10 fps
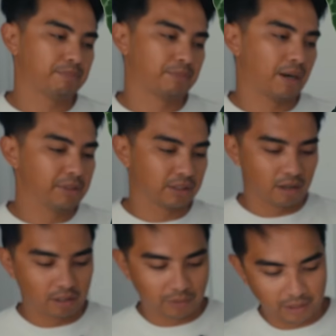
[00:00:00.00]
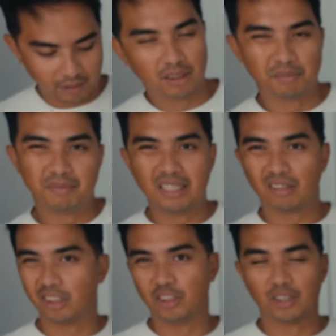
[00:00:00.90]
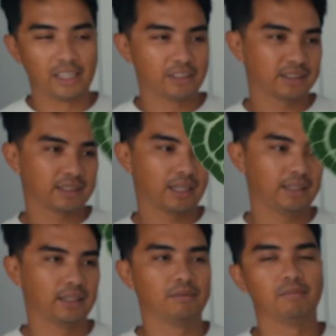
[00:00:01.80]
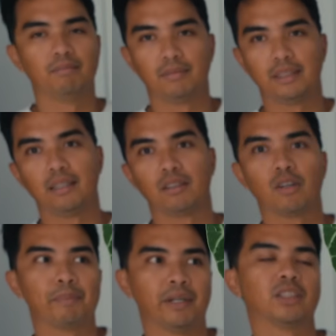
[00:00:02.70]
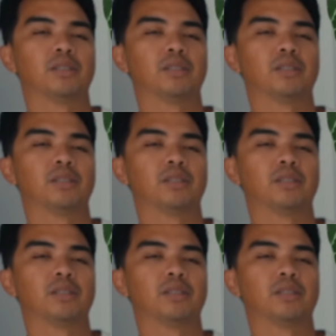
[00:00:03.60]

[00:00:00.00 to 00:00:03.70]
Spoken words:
probably tolerate to be on the drier side than compared